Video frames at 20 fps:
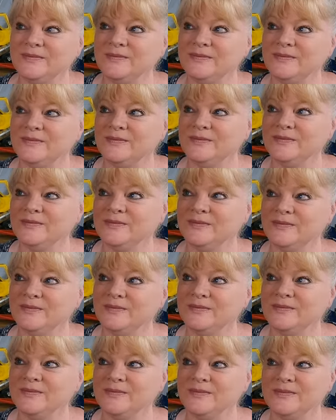
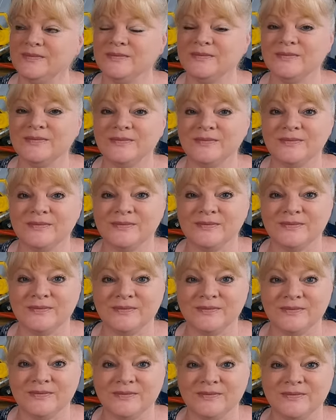
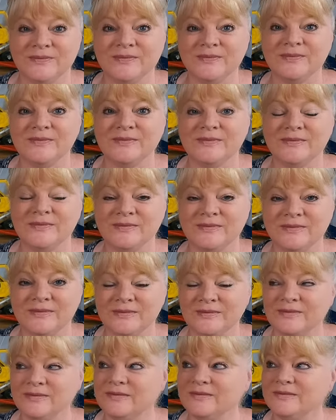[no speech]